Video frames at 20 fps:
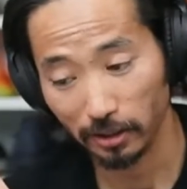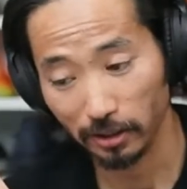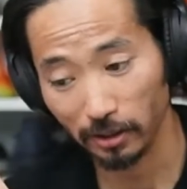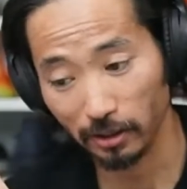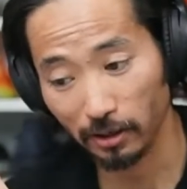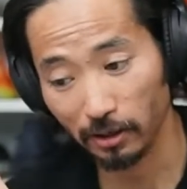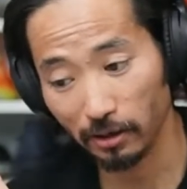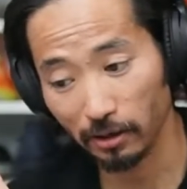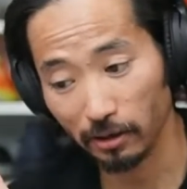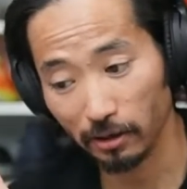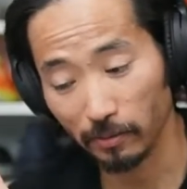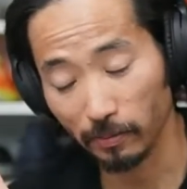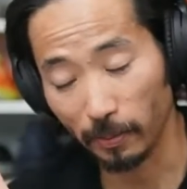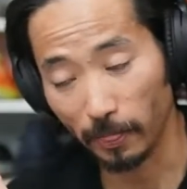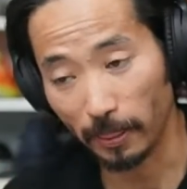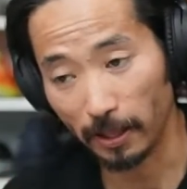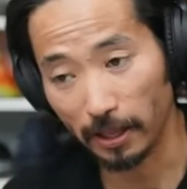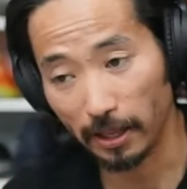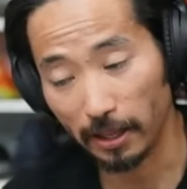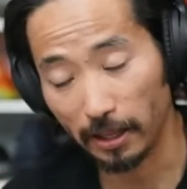Um,
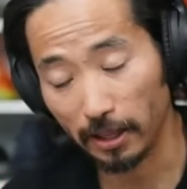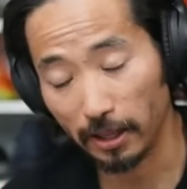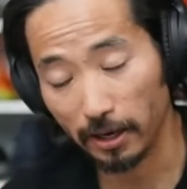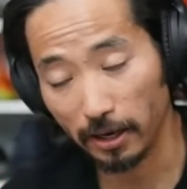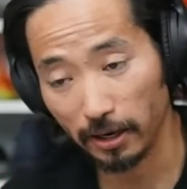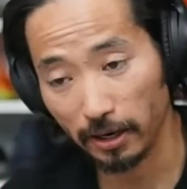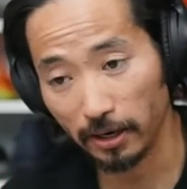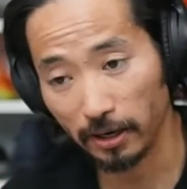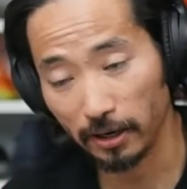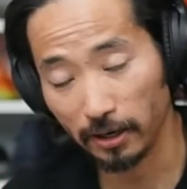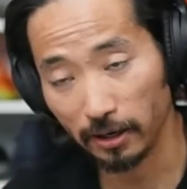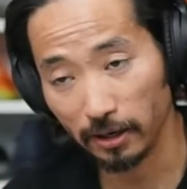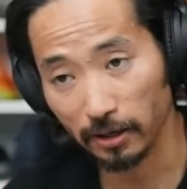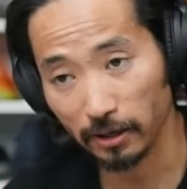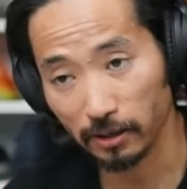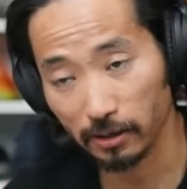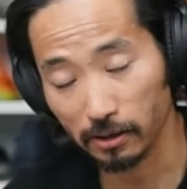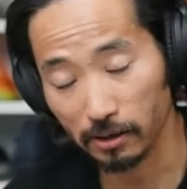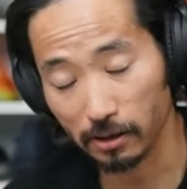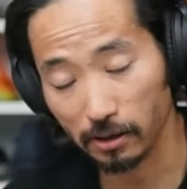
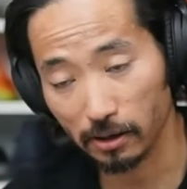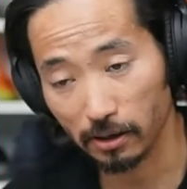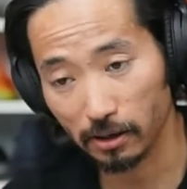and